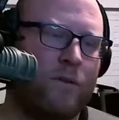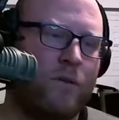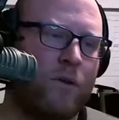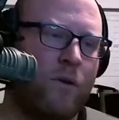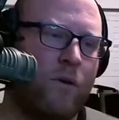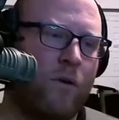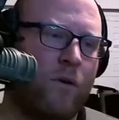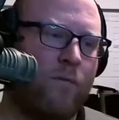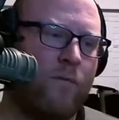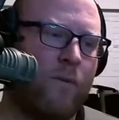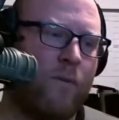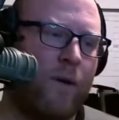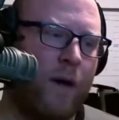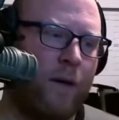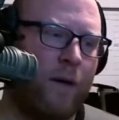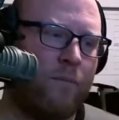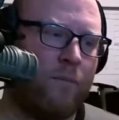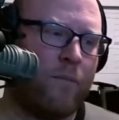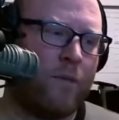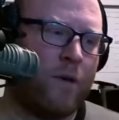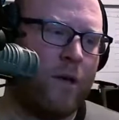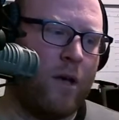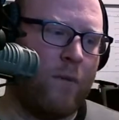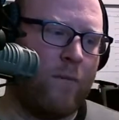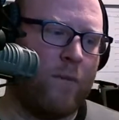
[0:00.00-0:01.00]
So if
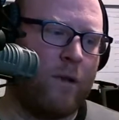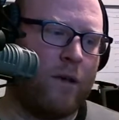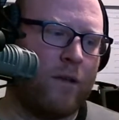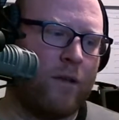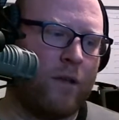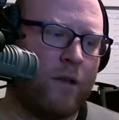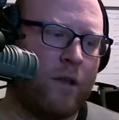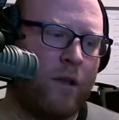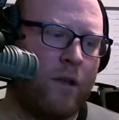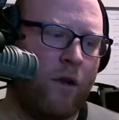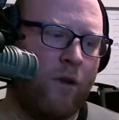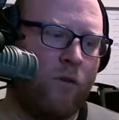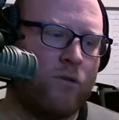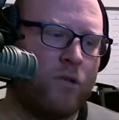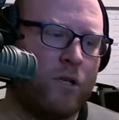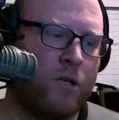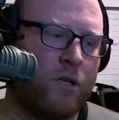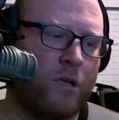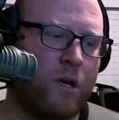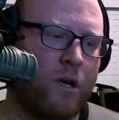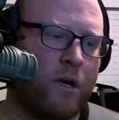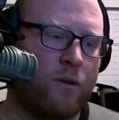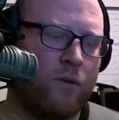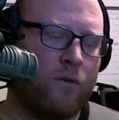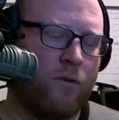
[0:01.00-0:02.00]
I'm coming to the coaching,
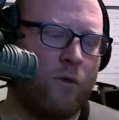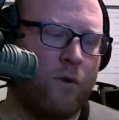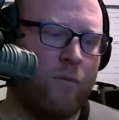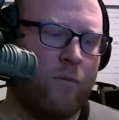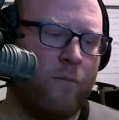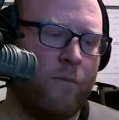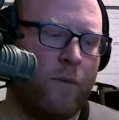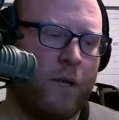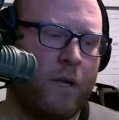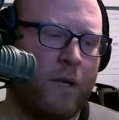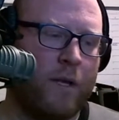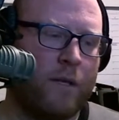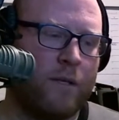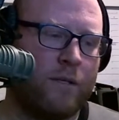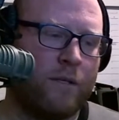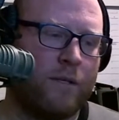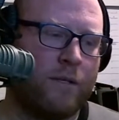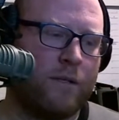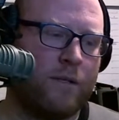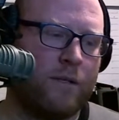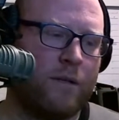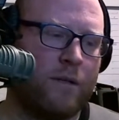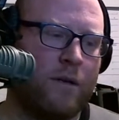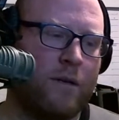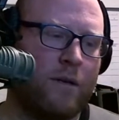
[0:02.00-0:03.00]
then I'll do it
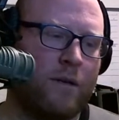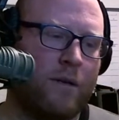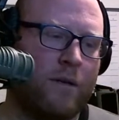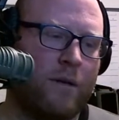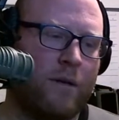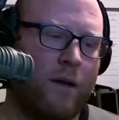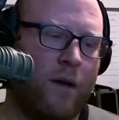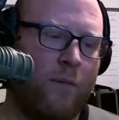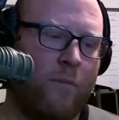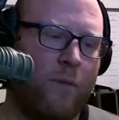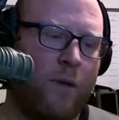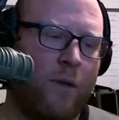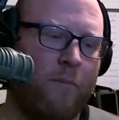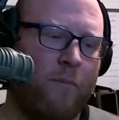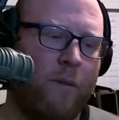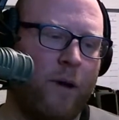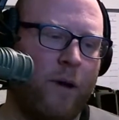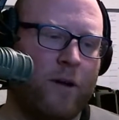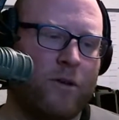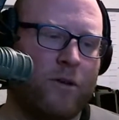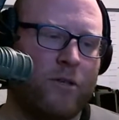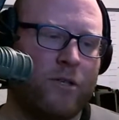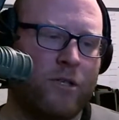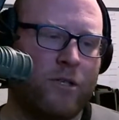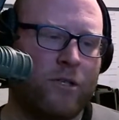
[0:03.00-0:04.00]
because I'll be
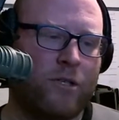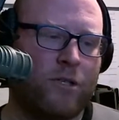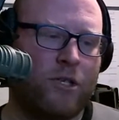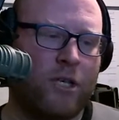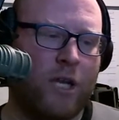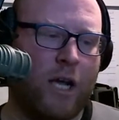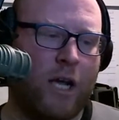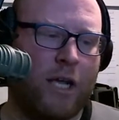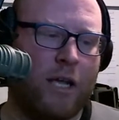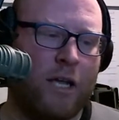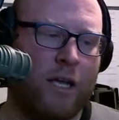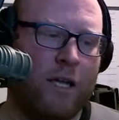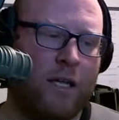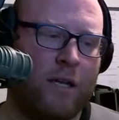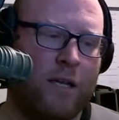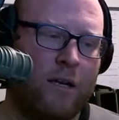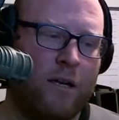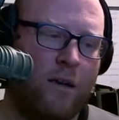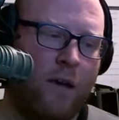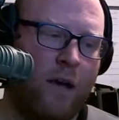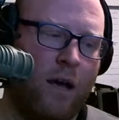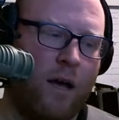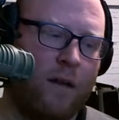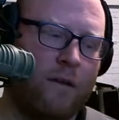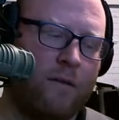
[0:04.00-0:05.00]
embarrassed to check in and
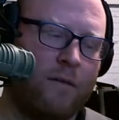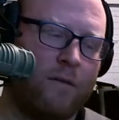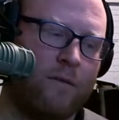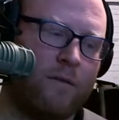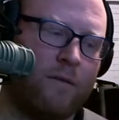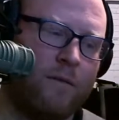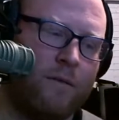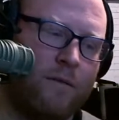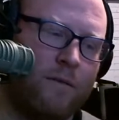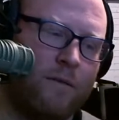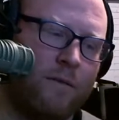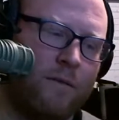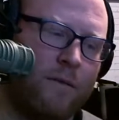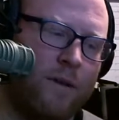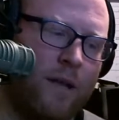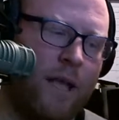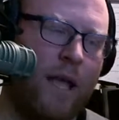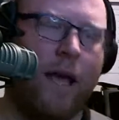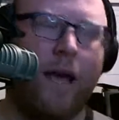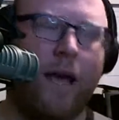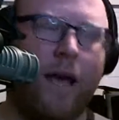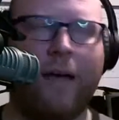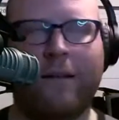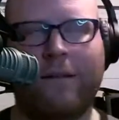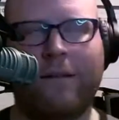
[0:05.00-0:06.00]
not,
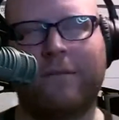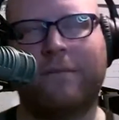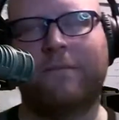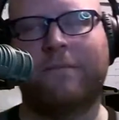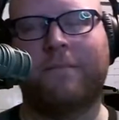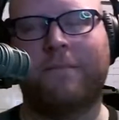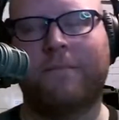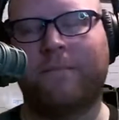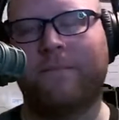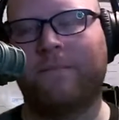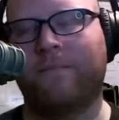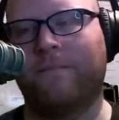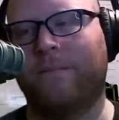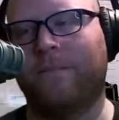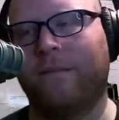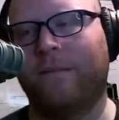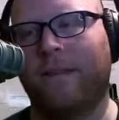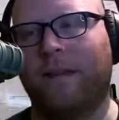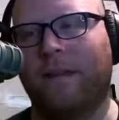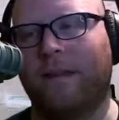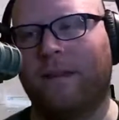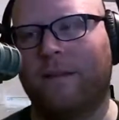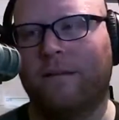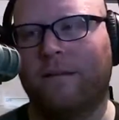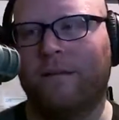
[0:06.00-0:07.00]
yeah,
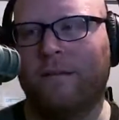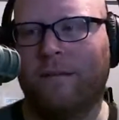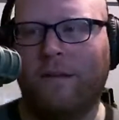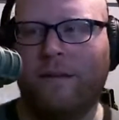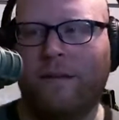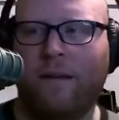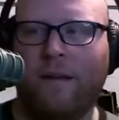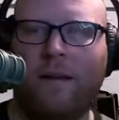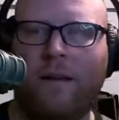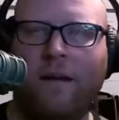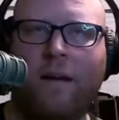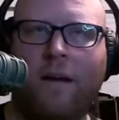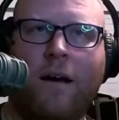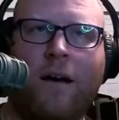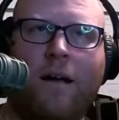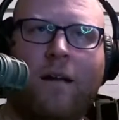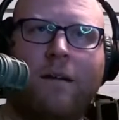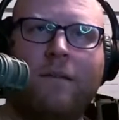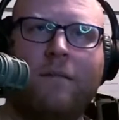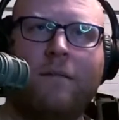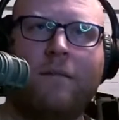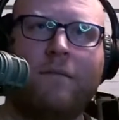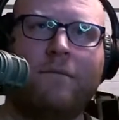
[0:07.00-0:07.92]
and not